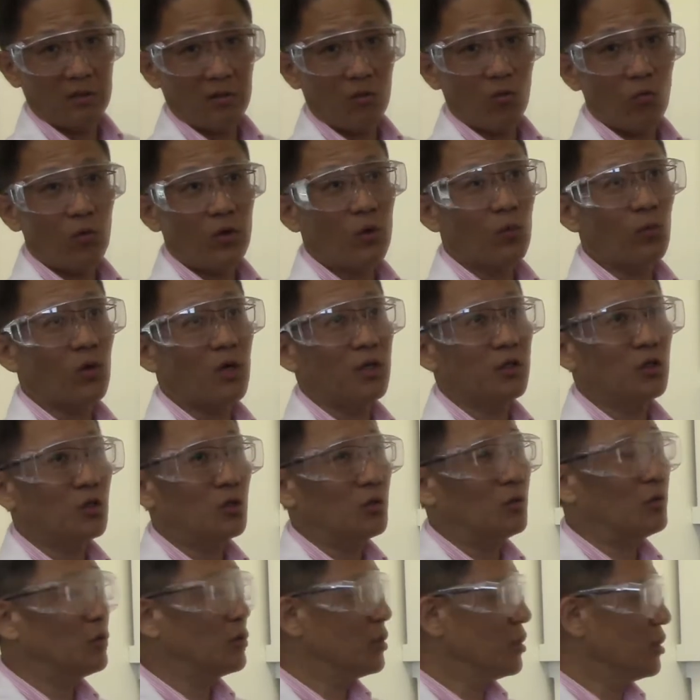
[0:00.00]
We want
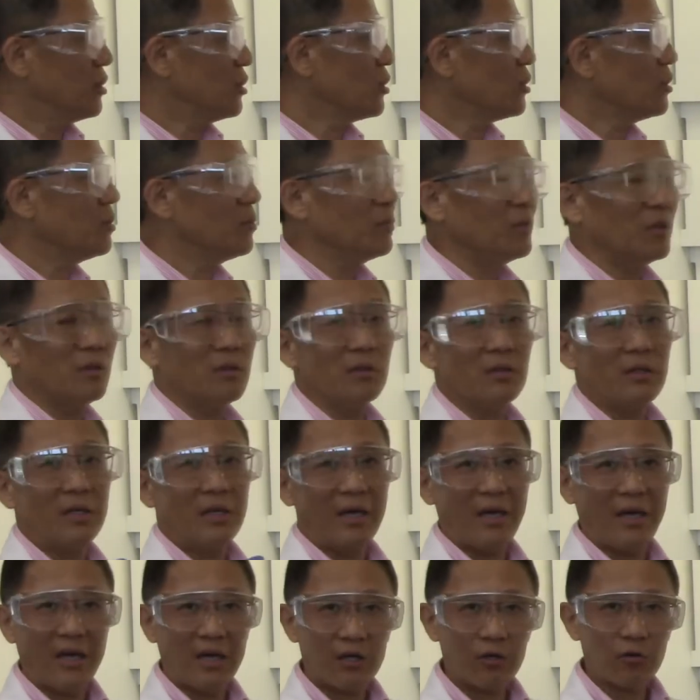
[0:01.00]
you to determine the
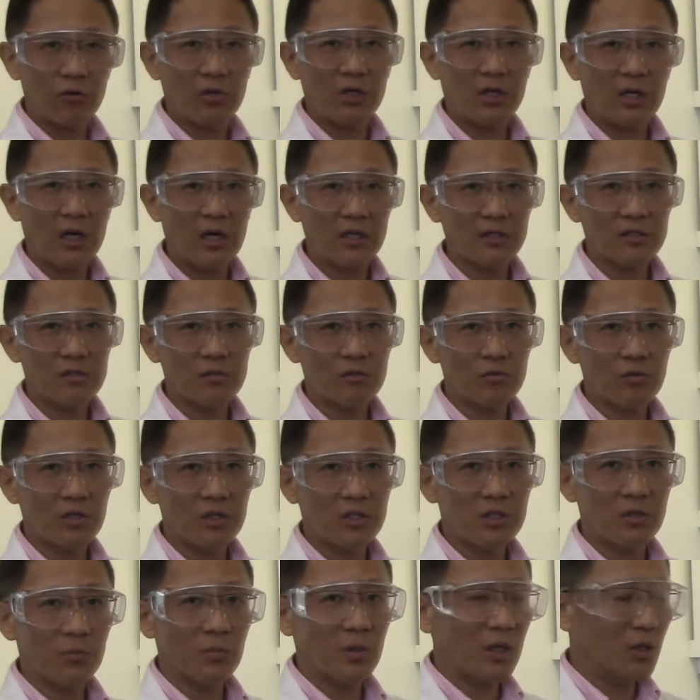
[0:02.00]
accurate
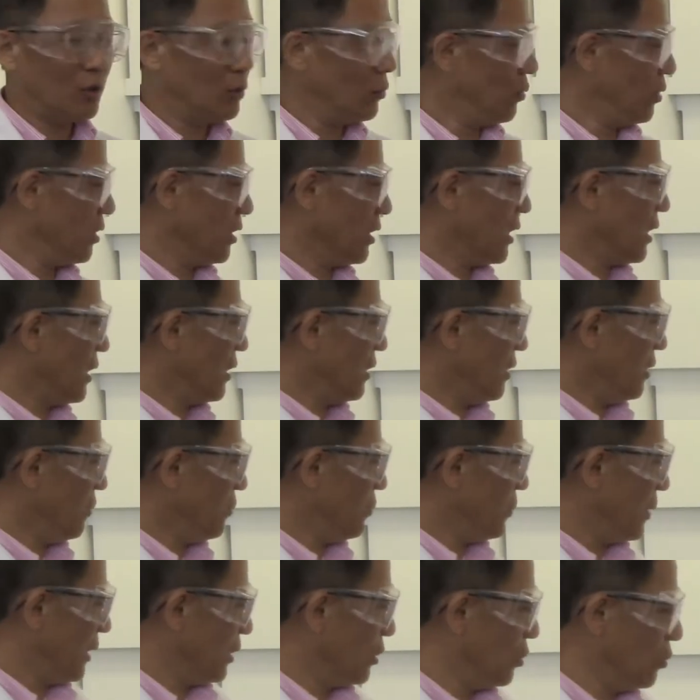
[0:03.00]
concentration by doing
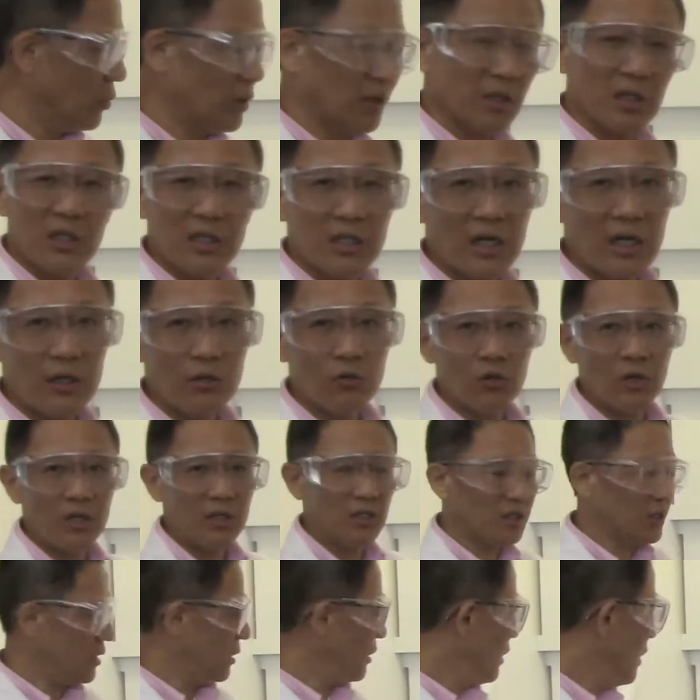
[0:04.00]
the
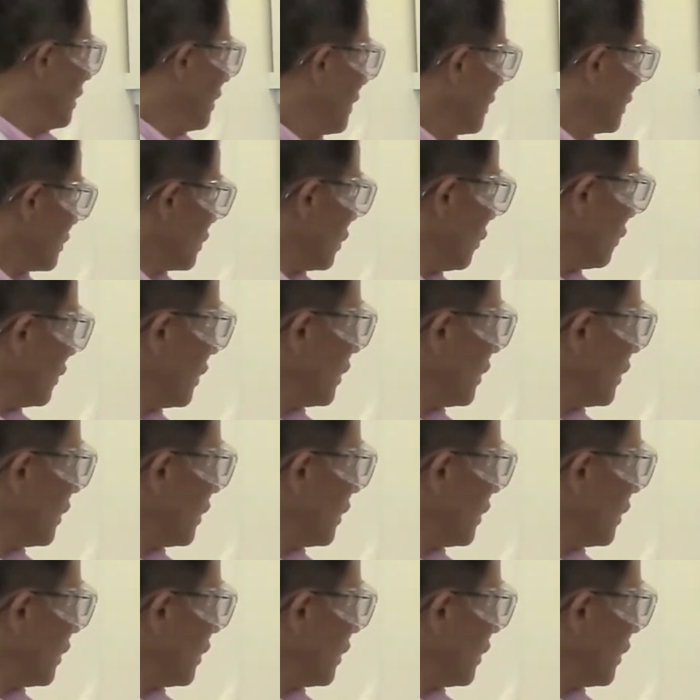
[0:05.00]
titration. So